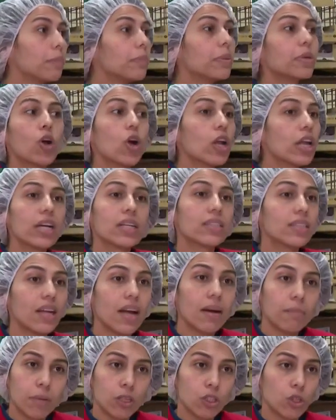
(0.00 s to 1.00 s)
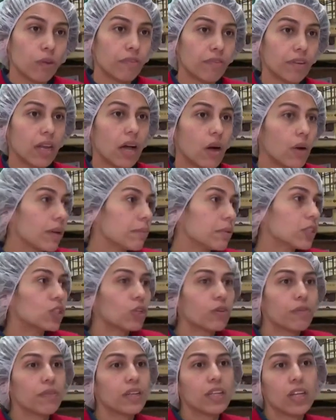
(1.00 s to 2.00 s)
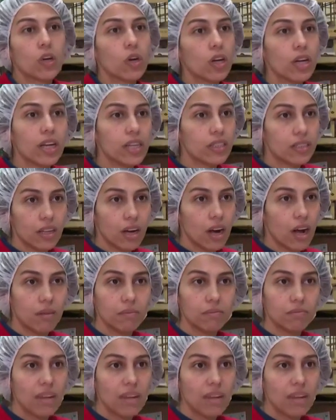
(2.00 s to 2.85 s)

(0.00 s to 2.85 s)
My work partner is an Israeli woman.